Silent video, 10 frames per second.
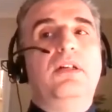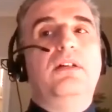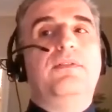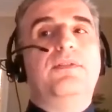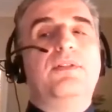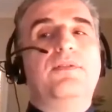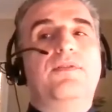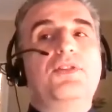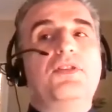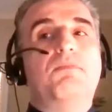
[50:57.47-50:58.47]
for
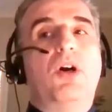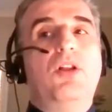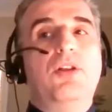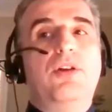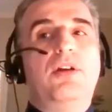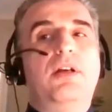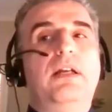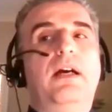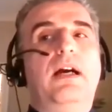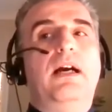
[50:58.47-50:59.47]
smaller
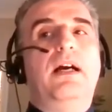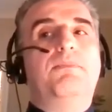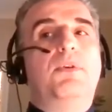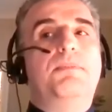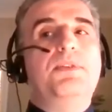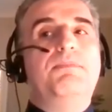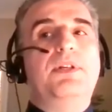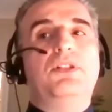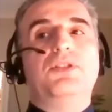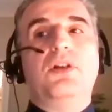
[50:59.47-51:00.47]

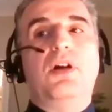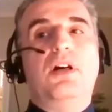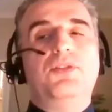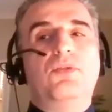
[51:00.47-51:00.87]
purpose-built or condo